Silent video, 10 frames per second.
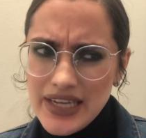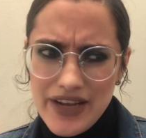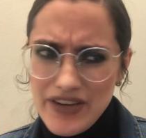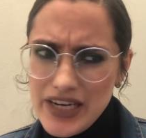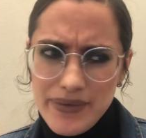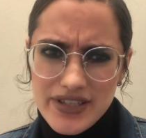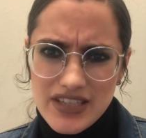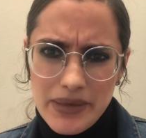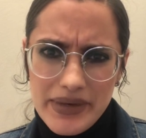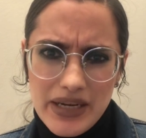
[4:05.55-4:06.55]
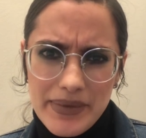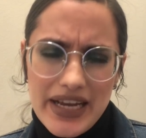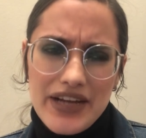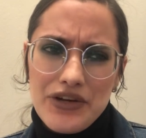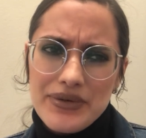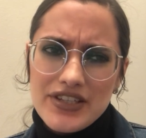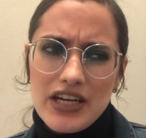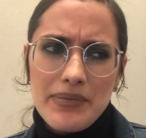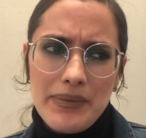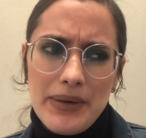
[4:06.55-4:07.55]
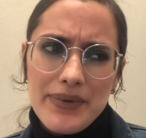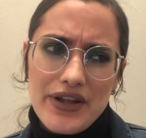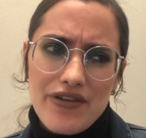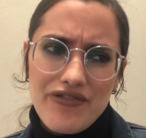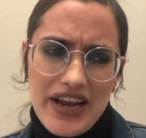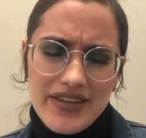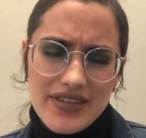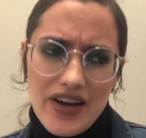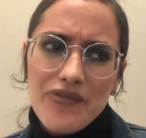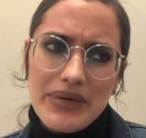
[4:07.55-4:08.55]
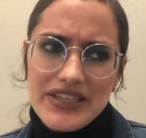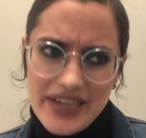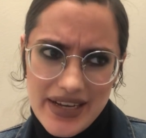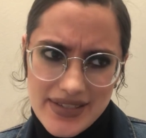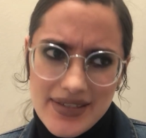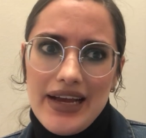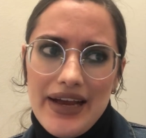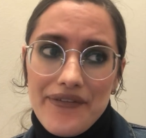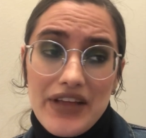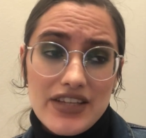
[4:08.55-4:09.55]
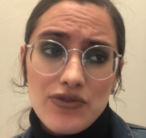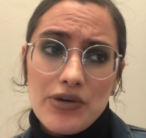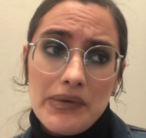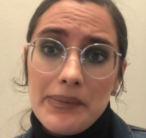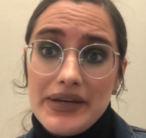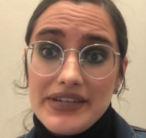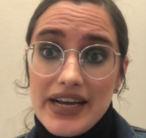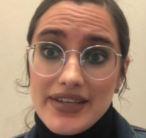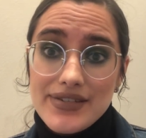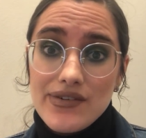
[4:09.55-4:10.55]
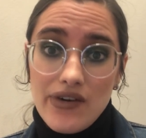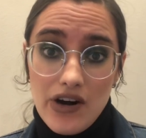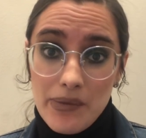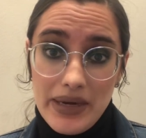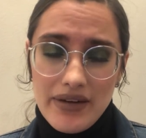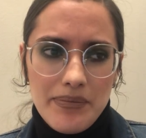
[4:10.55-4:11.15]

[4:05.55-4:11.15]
If anyone's going to be coming at you, it's going to be people that are fans of BTS, and that's going to be BTS Army.